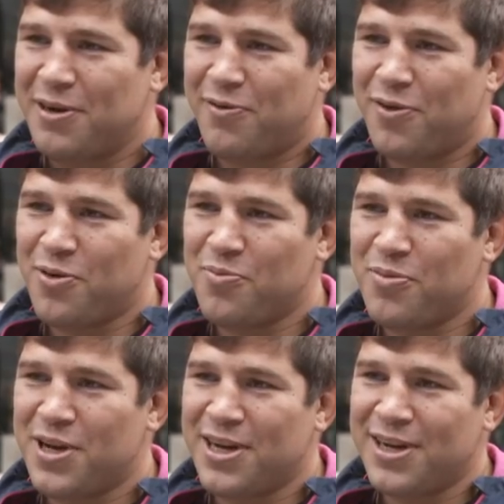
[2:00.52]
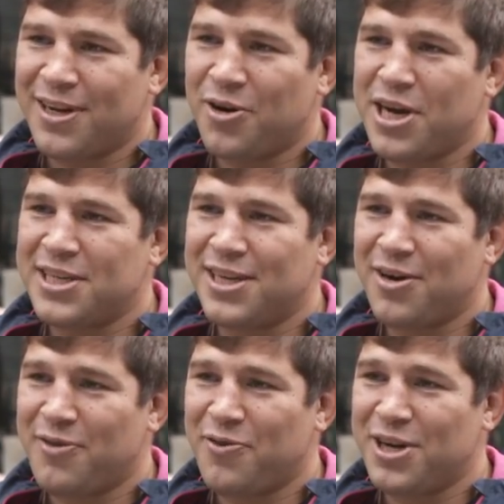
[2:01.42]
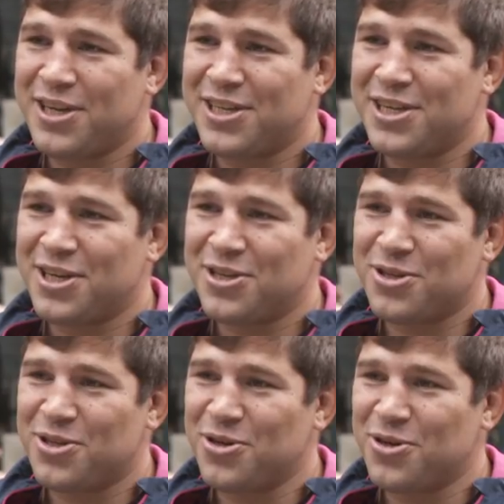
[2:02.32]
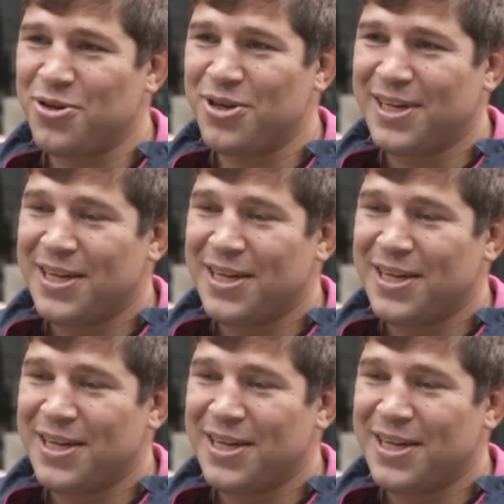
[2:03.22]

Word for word: from uh, crazy referee decisions to